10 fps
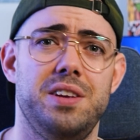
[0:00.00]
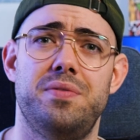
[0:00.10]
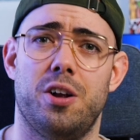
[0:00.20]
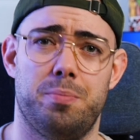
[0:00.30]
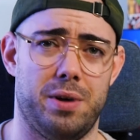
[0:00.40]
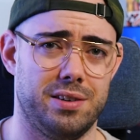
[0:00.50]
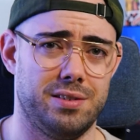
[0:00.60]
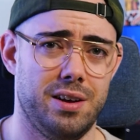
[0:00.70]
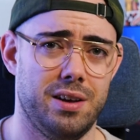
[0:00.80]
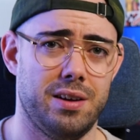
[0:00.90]
default
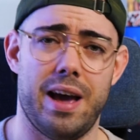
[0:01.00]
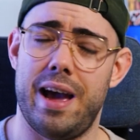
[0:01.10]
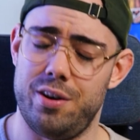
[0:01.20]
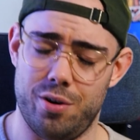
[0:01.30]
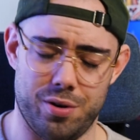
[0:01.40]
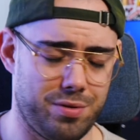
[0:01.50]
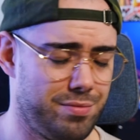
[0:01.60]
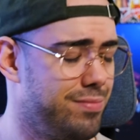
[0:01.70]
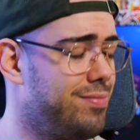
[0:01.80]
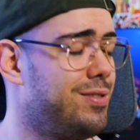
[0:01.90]
button and your
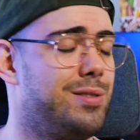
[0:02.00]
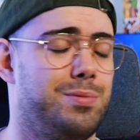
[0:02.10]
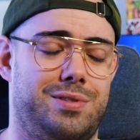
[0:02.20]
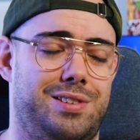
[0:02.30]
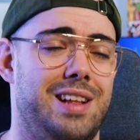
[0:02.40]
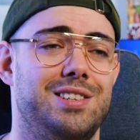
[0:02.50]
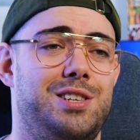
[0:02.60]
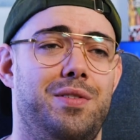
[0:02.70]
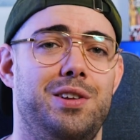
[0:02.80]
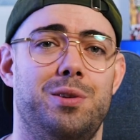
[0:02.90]

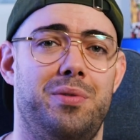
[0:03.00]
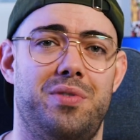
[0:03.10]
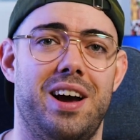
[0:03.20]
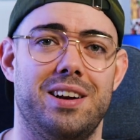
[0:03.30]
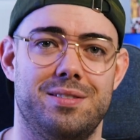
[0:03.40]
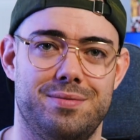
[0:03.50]
sensitivity will be fine.